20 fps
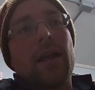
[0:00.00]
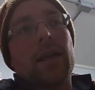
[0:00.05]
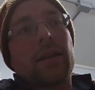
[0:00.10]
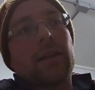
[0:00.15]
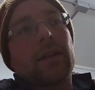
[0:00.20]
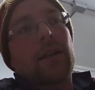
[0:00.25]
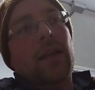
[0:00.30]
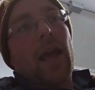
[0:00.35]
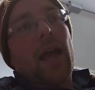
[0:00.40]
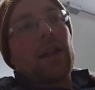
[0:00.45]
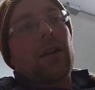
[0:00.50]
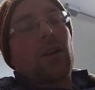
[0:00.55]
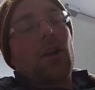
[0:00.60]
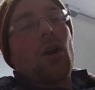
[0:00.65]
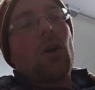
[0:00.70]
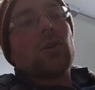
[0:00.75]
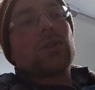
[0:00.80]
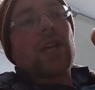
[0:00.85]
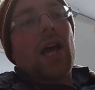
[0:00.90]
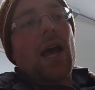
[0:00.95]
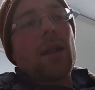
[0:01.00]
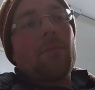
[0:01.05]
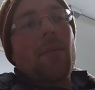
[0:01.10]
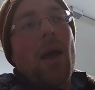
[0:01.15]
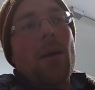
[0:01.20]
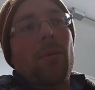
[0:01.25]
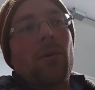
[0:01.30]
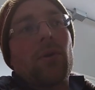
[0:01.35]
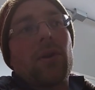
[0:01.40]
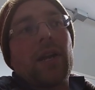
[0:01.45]
it kind of goes on
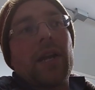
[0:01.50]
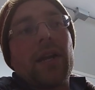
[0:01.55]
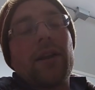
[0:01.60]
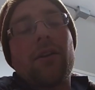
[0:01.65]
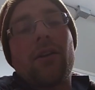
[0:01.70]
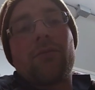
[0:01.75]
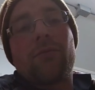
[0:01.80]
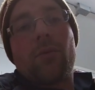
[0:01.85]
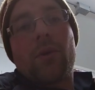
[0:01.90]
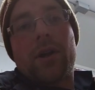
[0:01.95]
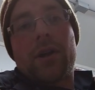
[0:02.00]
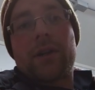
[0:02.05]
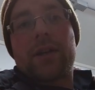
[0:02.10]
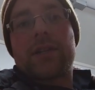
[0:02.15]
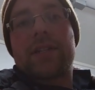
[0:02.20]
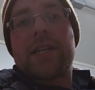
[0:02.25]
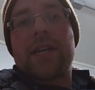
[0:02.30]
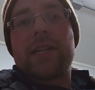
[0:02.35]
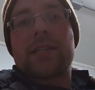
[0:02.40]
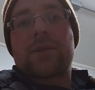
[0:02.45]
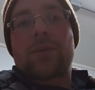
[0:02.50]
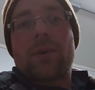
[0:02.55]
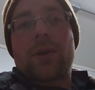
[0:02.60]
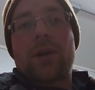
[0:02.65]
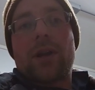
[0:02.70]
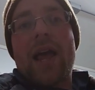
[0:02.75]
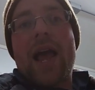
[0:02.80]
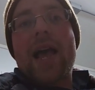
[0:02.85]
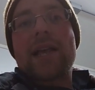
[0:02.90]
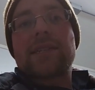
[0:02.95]
memory of where the teeth
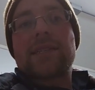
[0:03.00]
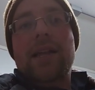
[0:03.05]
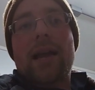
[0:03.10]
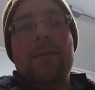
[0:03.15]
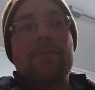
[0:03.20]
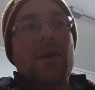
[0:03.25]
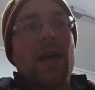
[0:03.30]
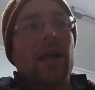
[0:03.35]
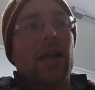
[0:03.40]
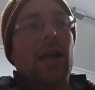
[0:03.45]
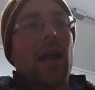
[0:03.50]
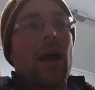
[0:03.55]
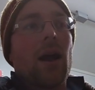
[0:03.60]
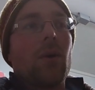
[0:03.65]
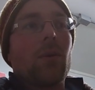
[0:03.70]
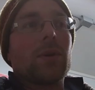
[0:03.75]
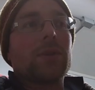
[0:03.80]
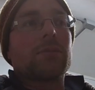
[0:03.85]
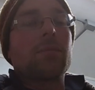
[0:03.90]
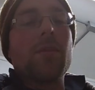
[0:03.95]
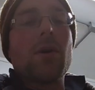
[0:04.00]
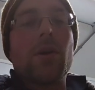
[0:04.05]
were last time that cow was